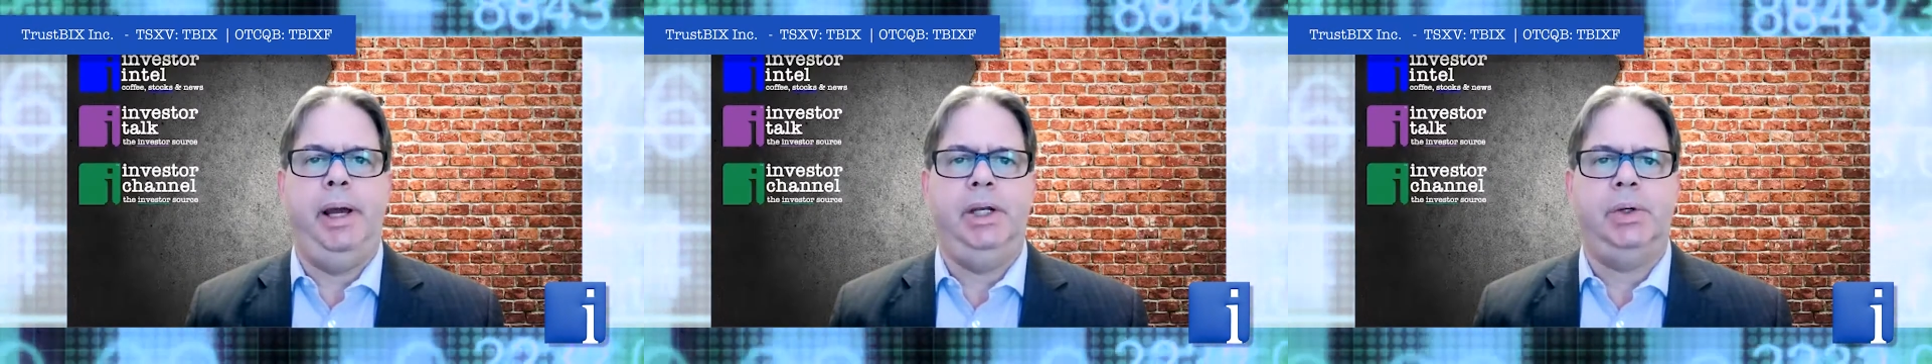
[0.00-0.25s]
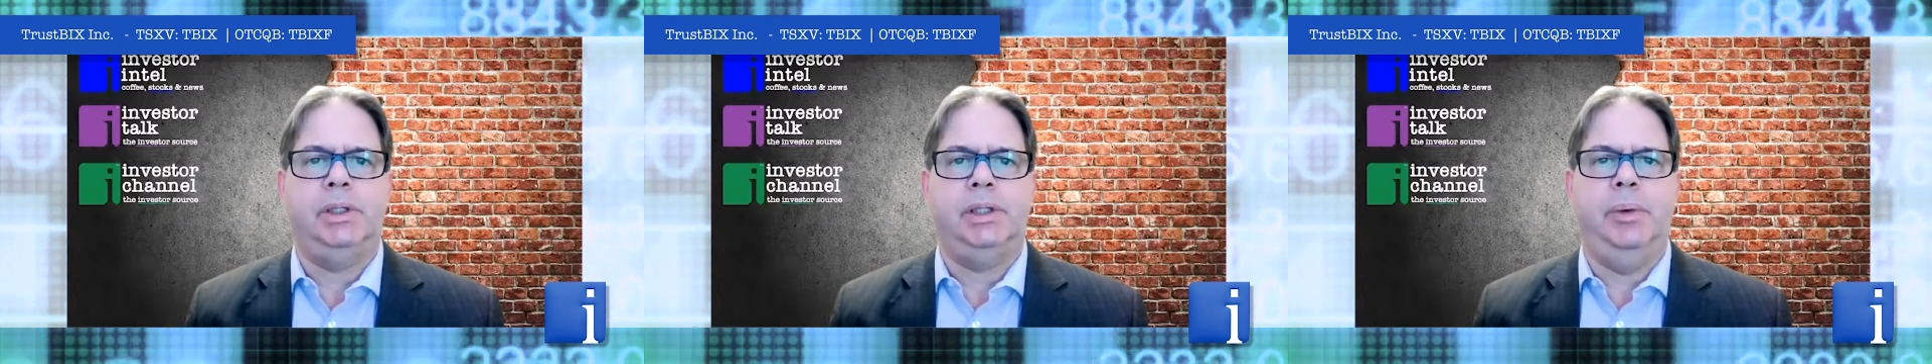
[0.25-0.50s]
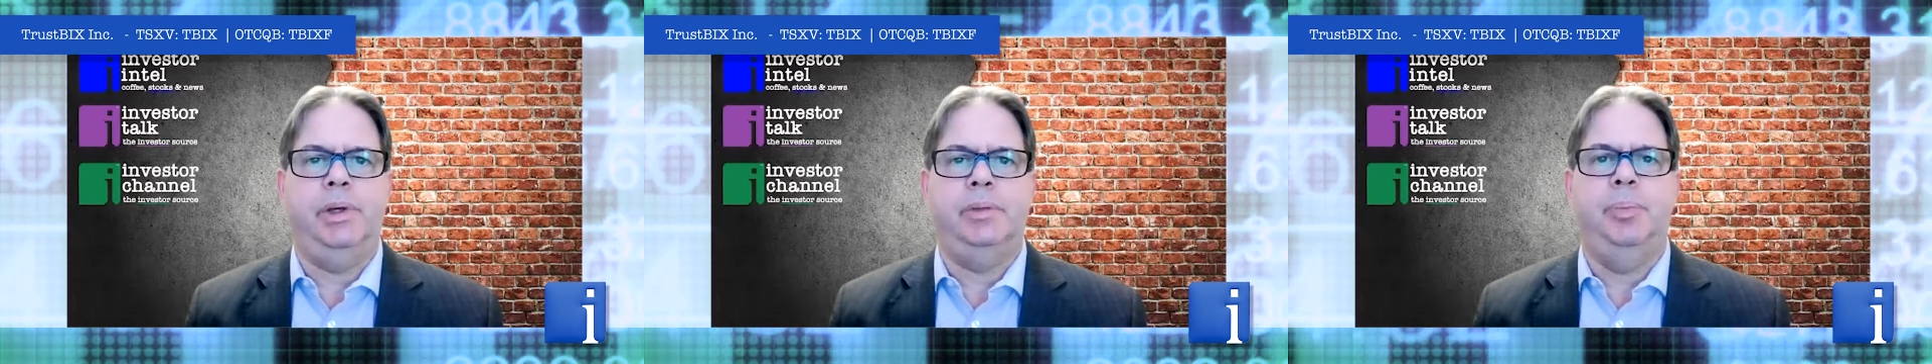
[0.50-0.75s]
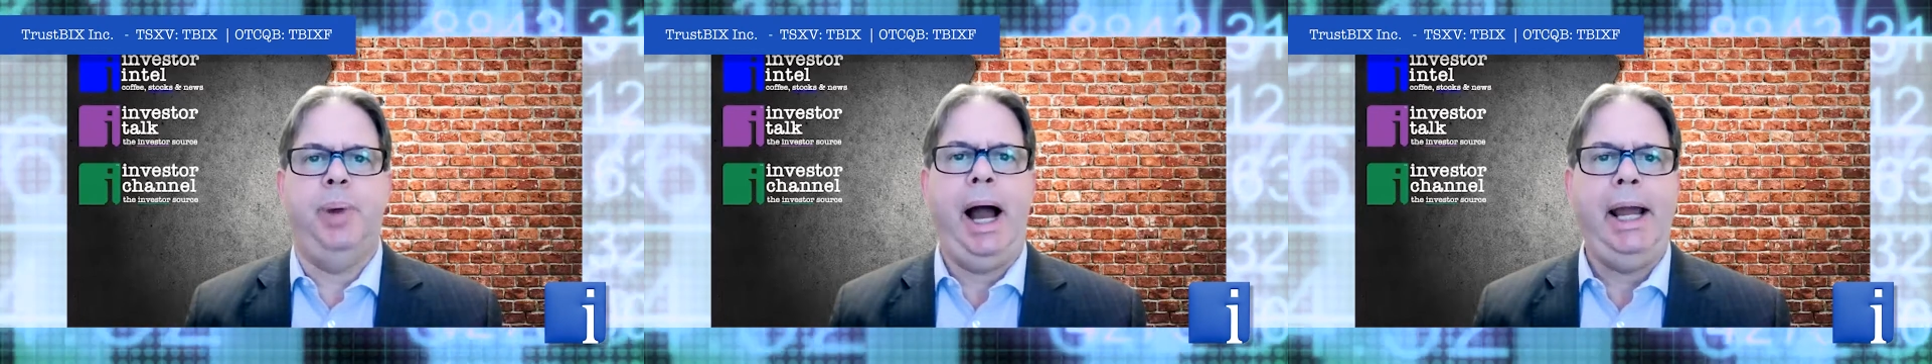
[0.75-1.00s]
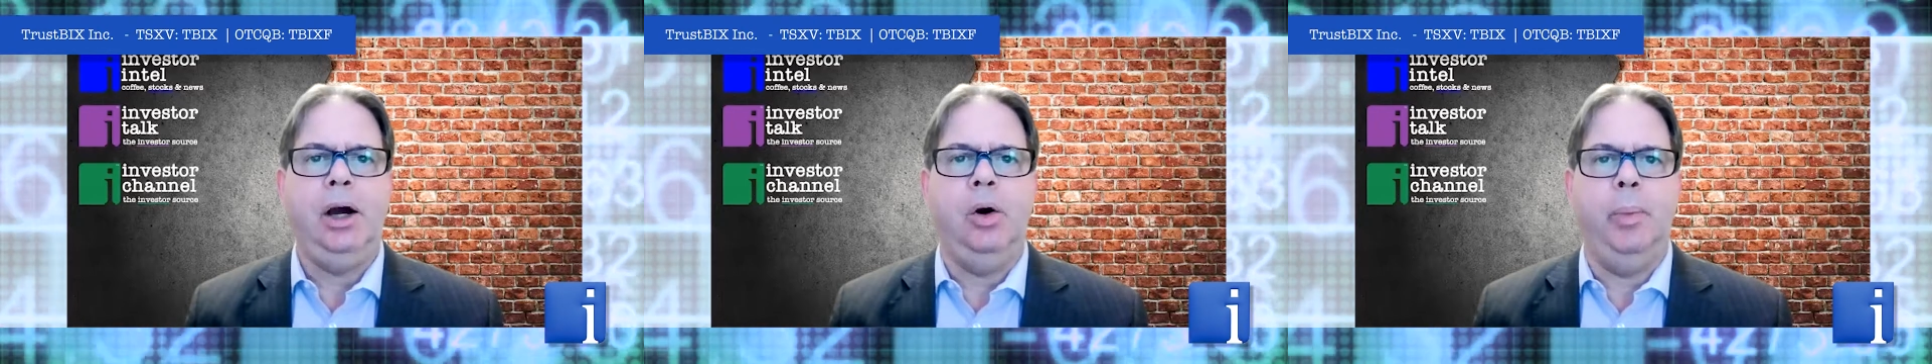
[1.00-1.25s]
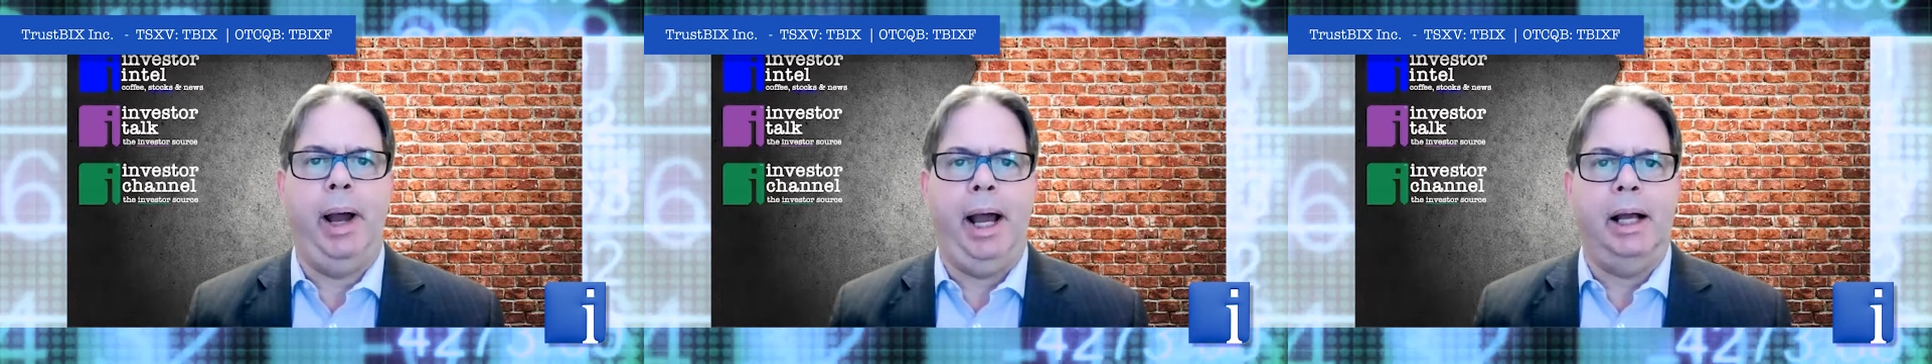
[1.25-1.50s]
interest. It was
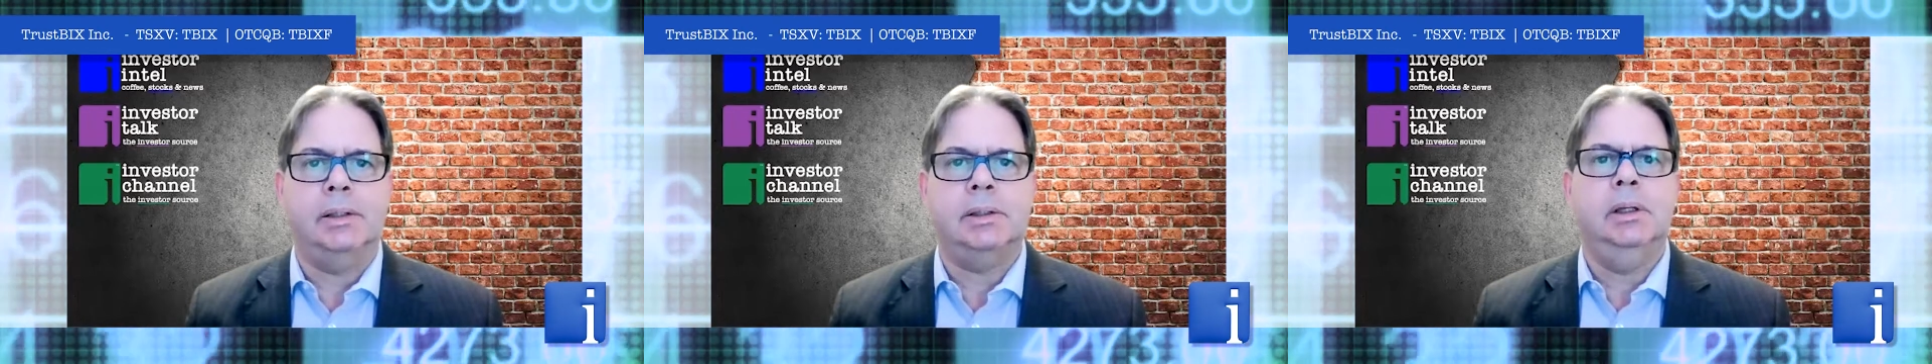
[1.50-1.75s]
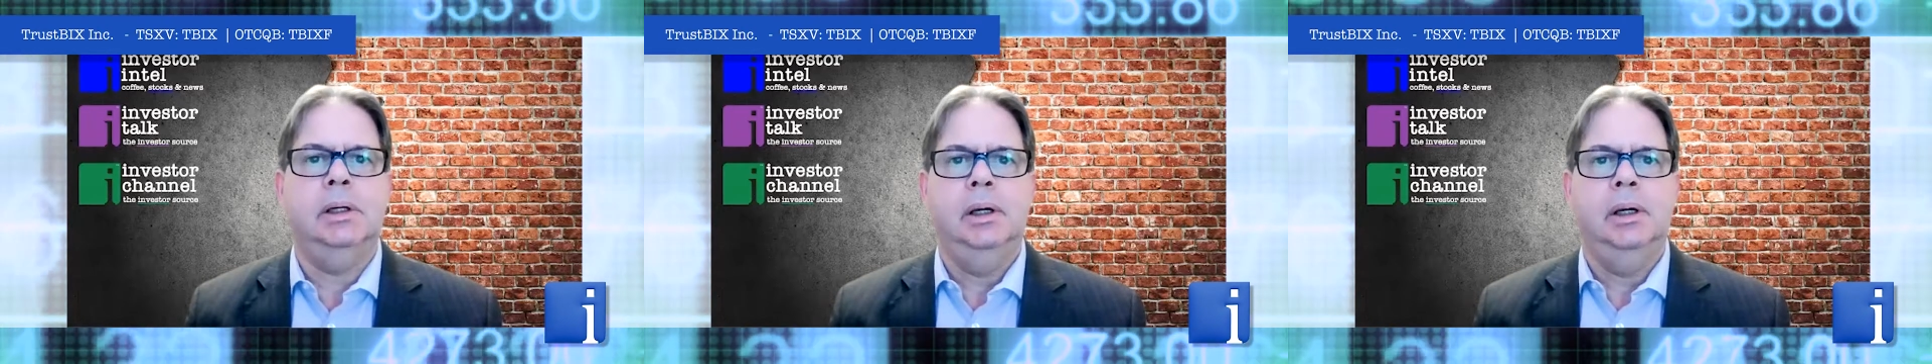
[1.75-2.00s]
biomass.